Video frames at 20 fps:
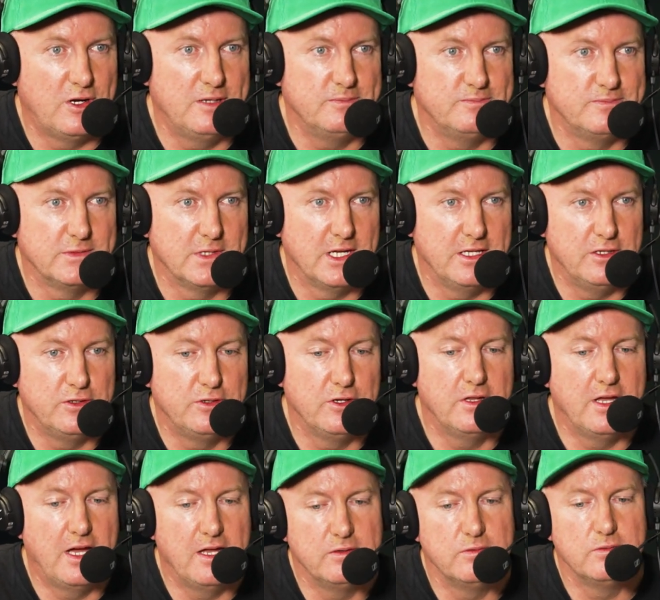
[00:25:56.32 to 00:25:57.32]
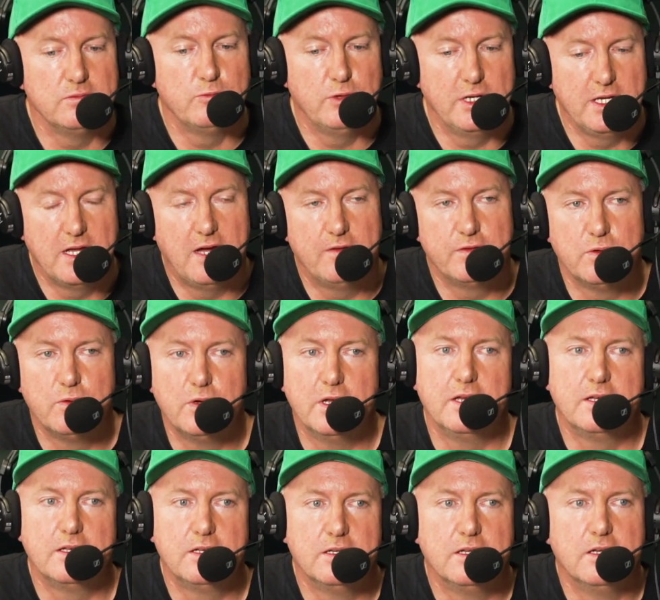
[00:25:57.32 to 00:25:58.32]
yeah. right? And you do that week after
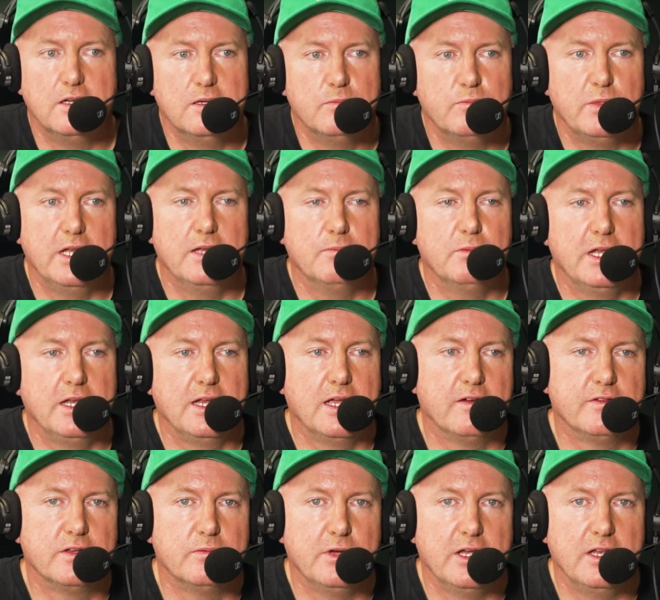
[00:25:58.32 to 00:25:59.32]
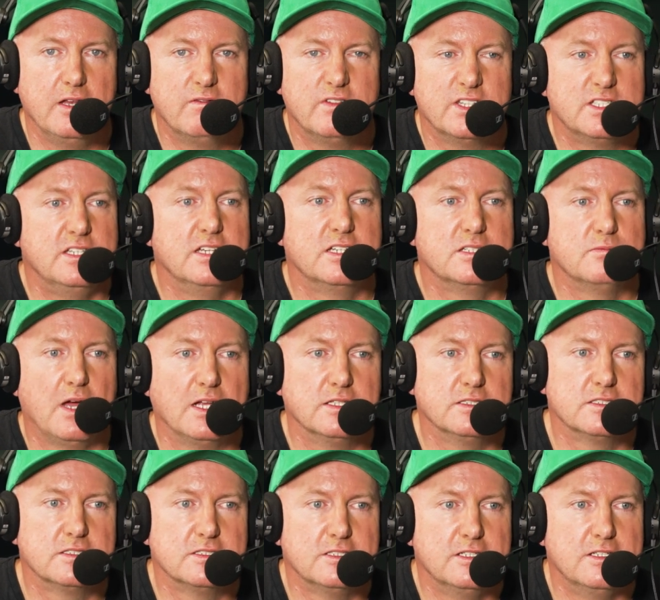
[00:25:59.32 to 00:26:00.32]
week, meeting after meeting for six
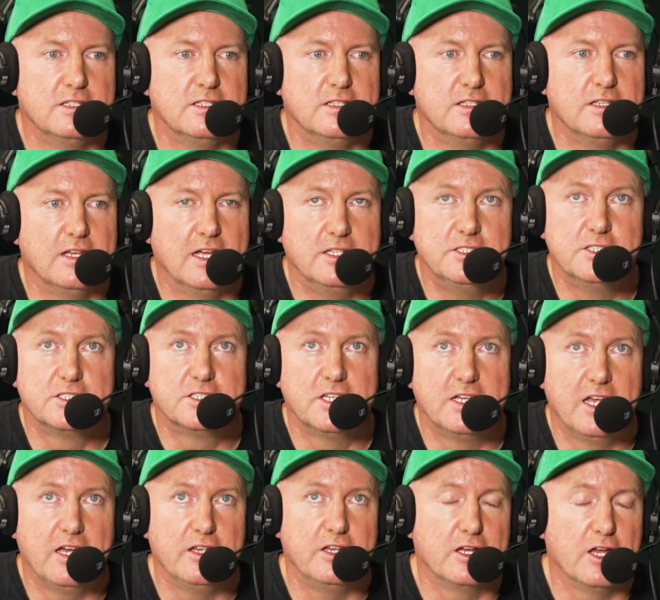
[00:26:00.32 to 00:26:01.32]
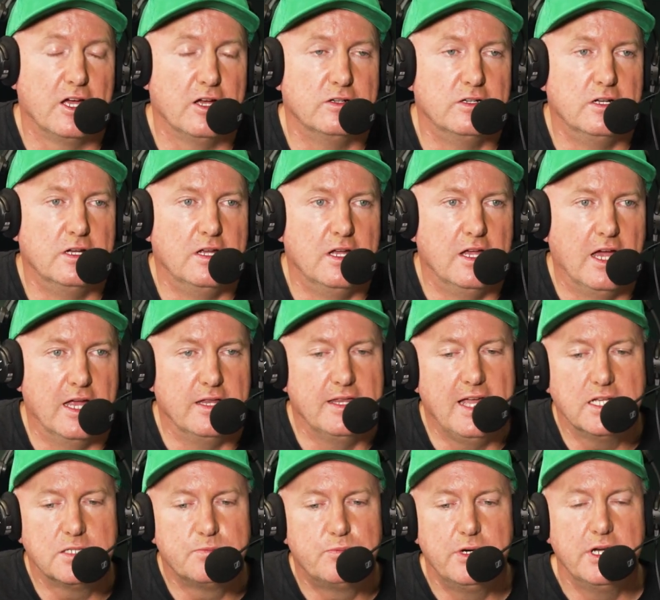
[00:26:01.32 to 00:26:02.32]
months, and just see how you go. And
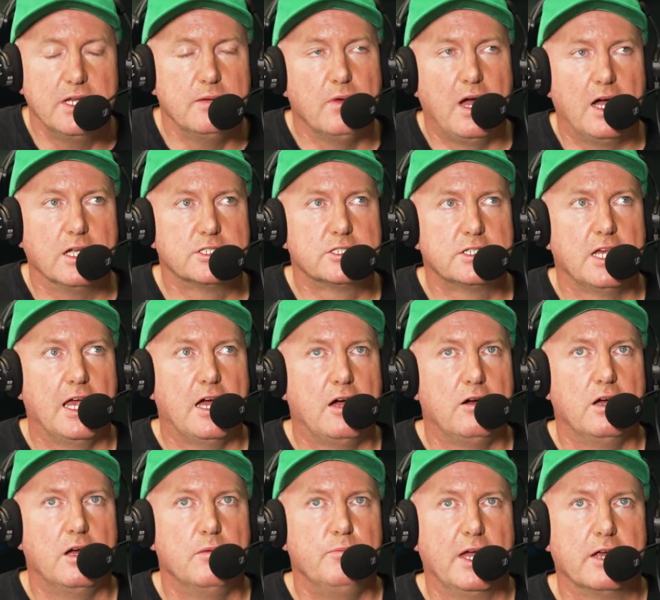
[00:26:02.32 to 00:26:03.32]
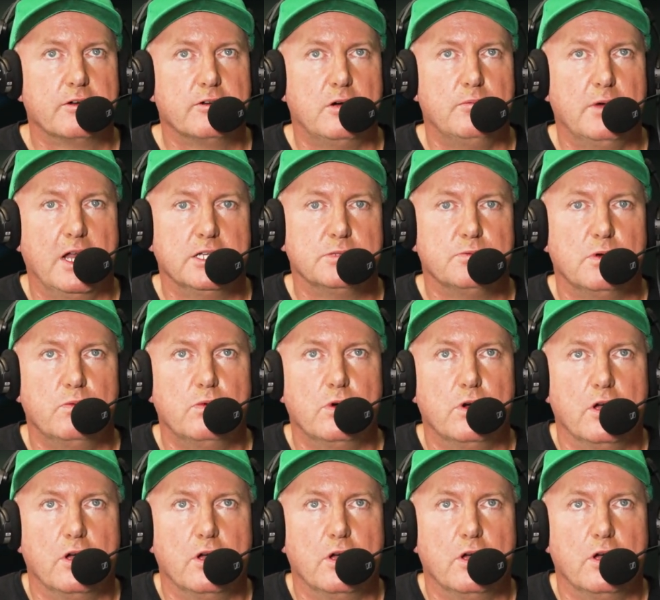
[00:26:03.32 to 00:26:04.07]
that's pretty much how a bankroll management